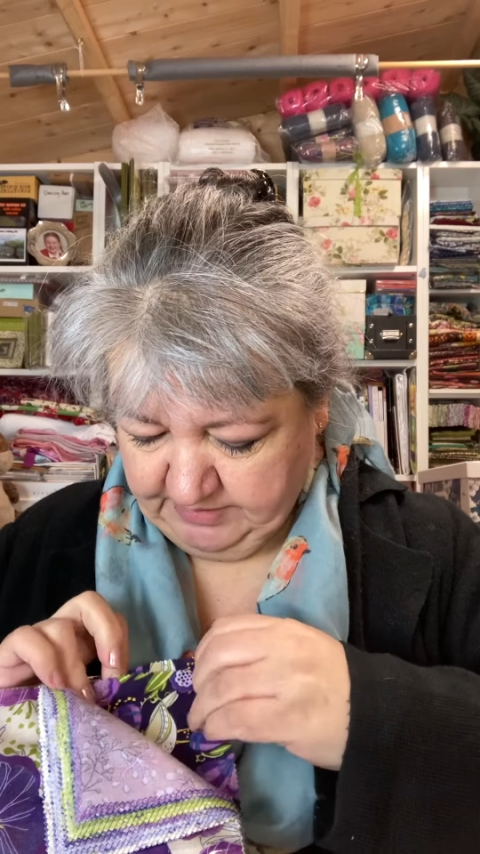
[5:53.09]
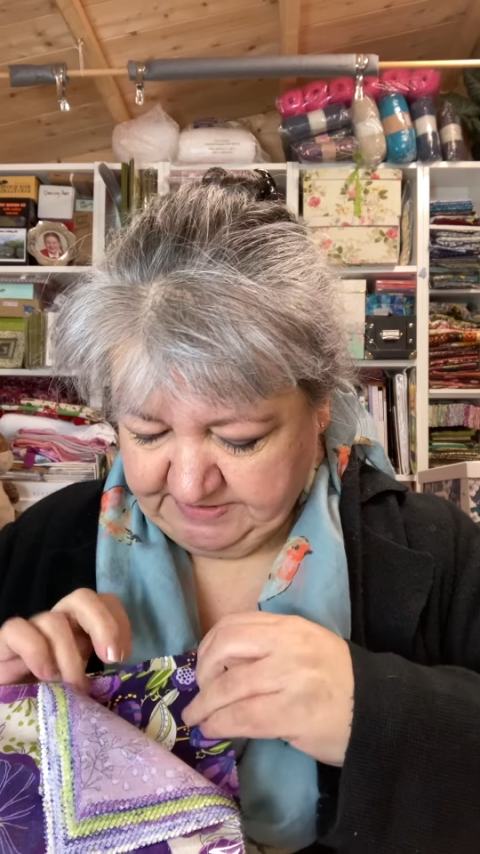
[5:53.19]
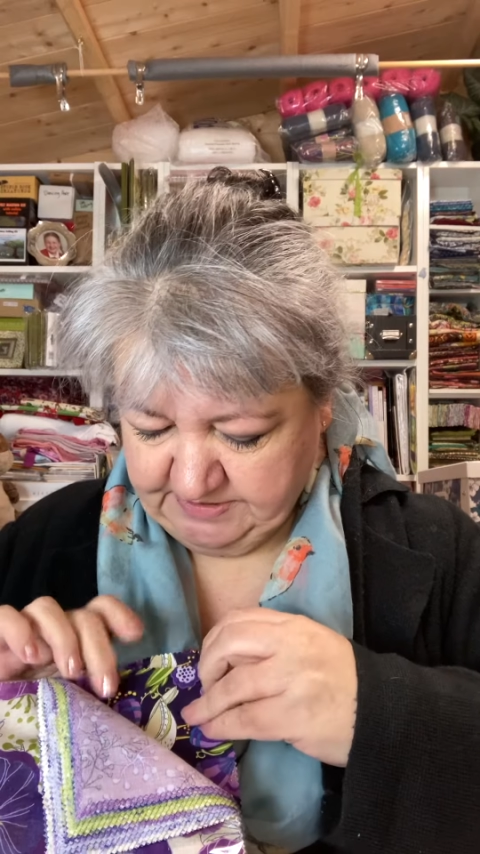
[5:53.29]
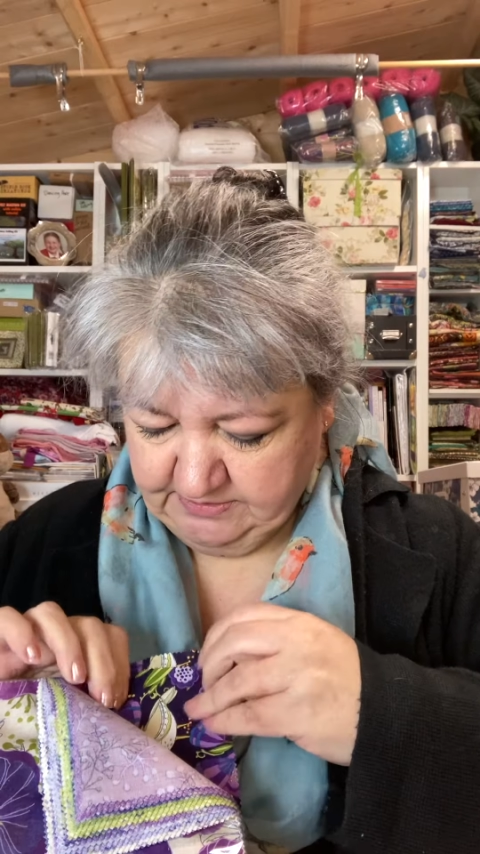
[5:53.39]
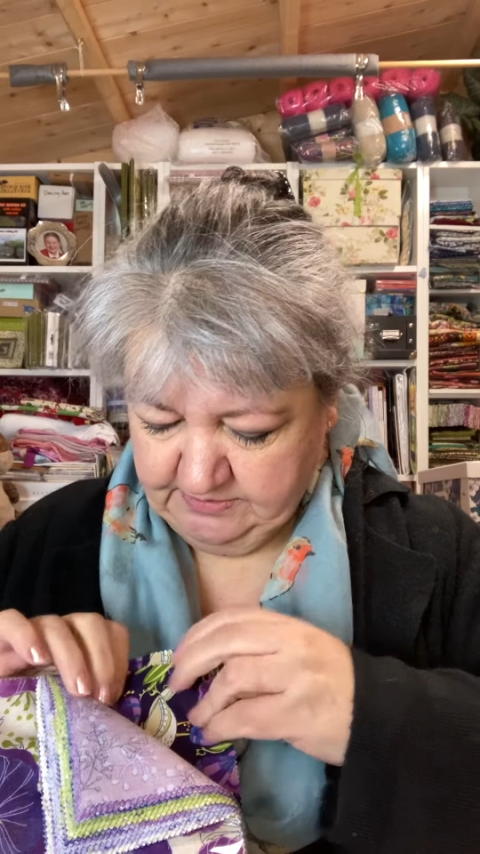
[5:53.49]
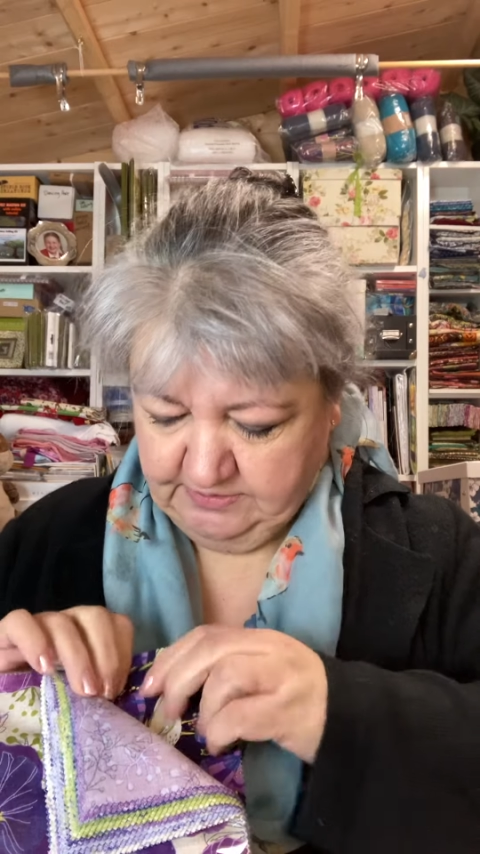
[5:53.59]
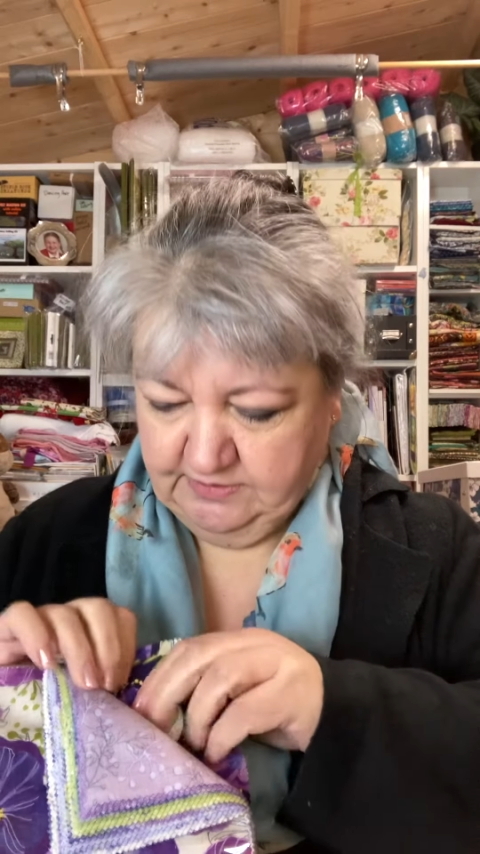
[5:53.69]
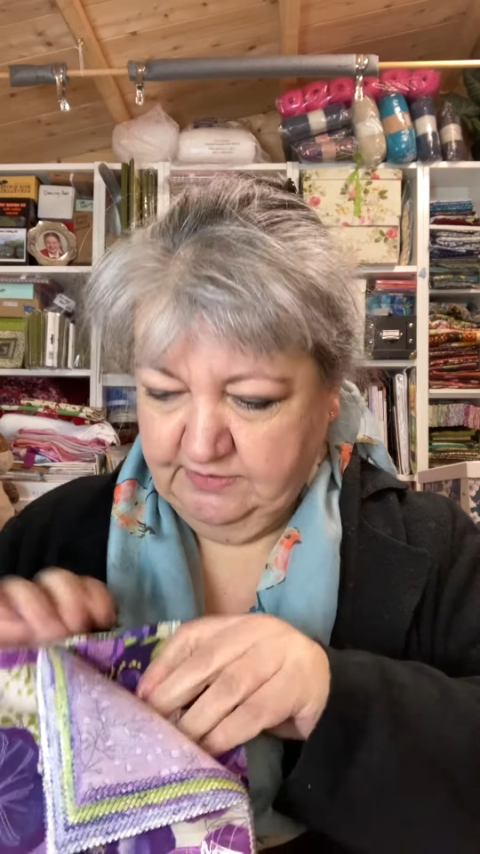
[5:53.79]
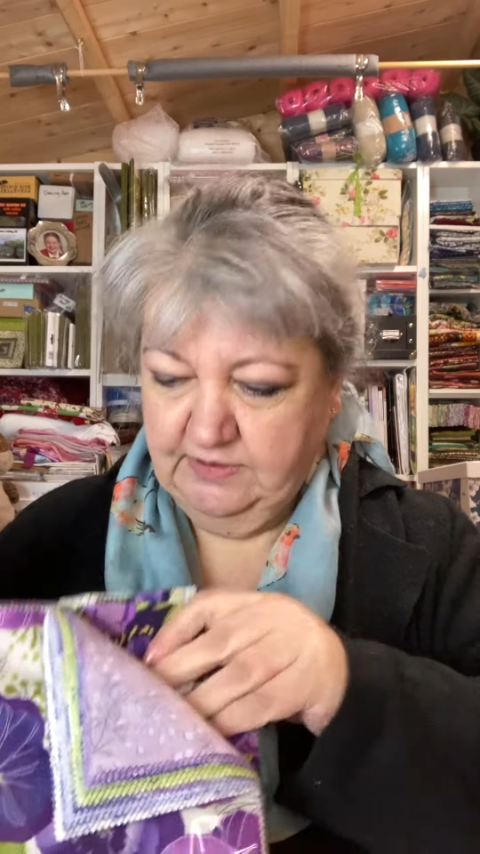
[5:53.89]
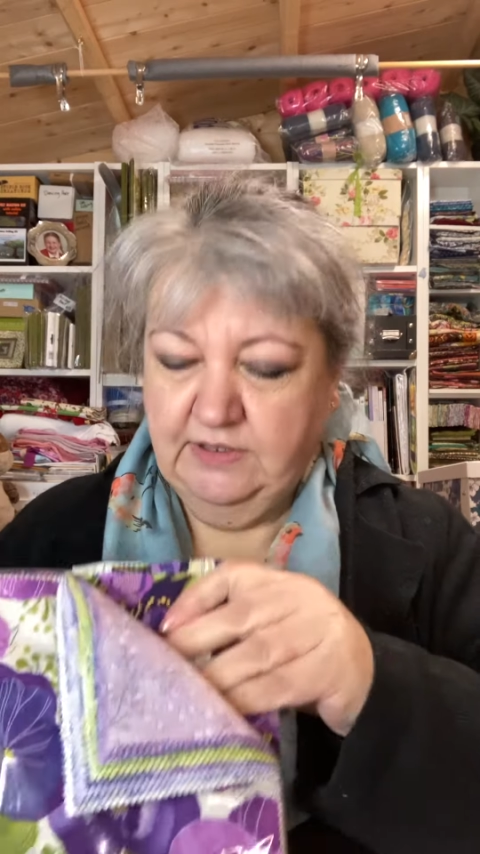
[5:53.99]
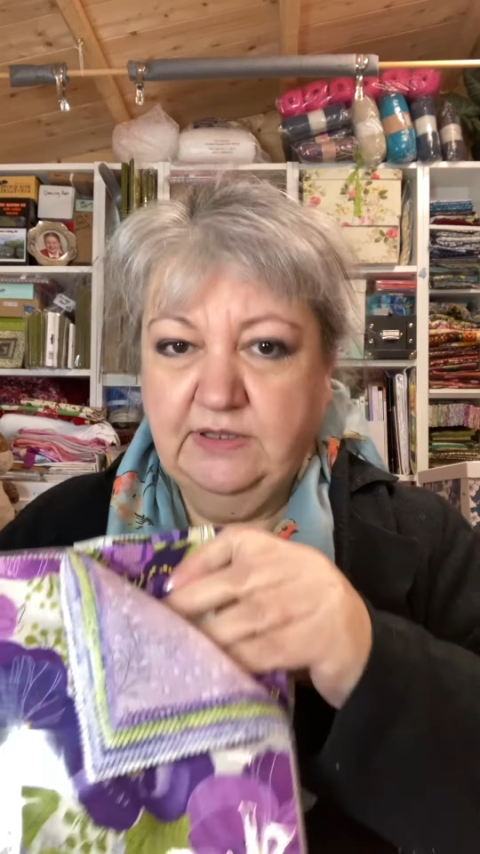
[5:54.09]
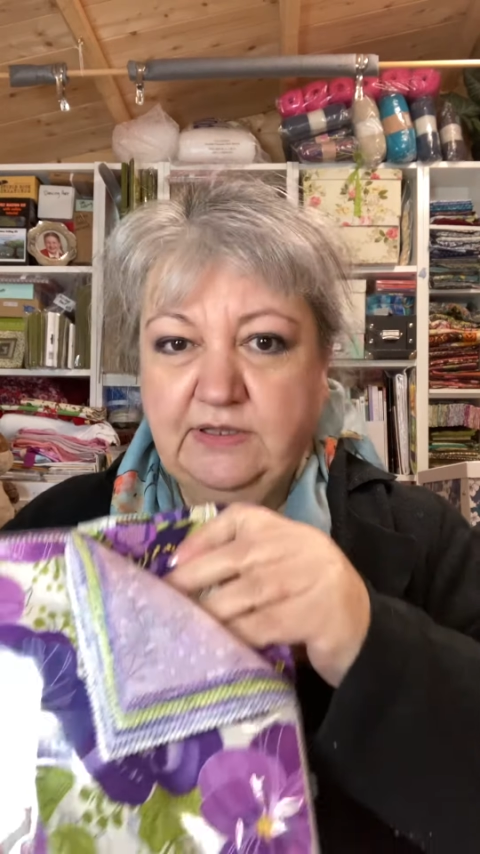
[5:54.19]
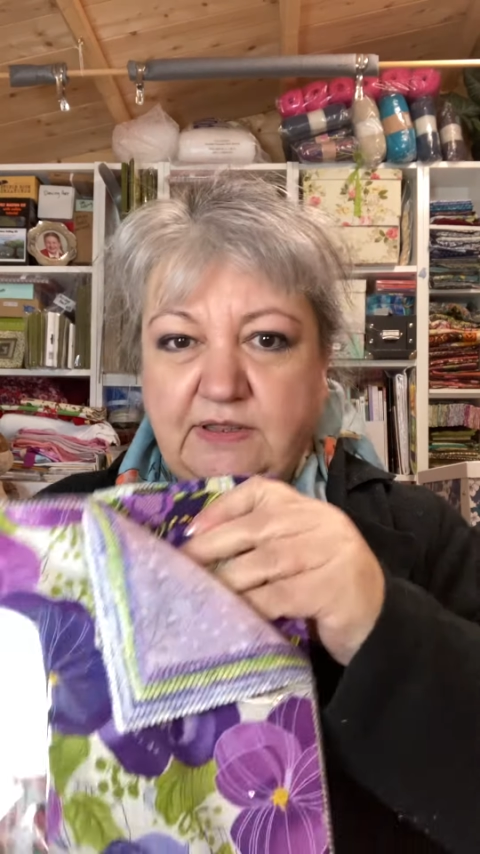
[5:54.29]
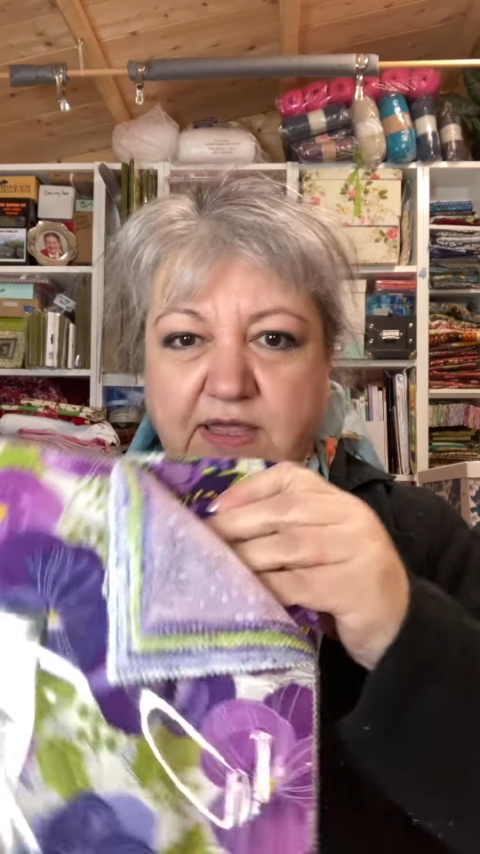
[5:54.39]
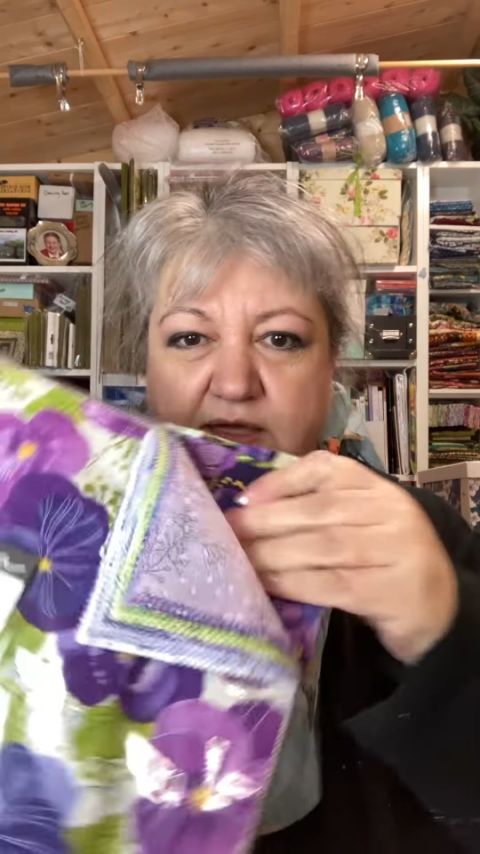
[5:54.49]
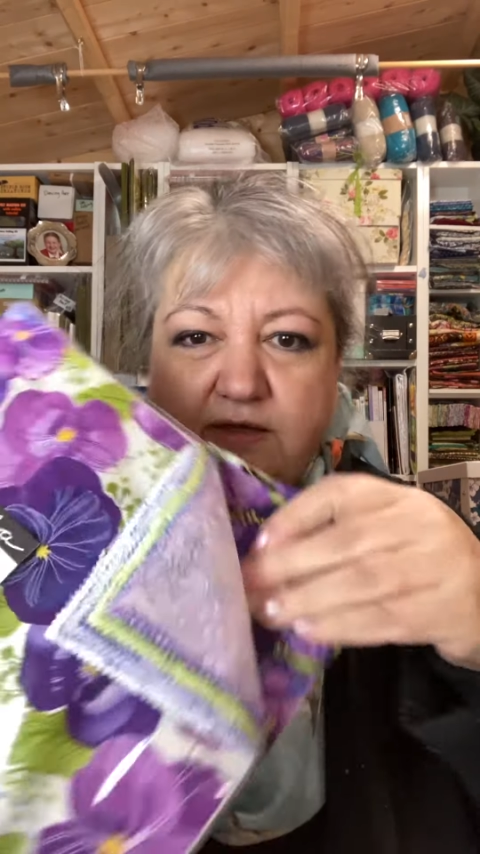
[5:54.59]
better. No. There.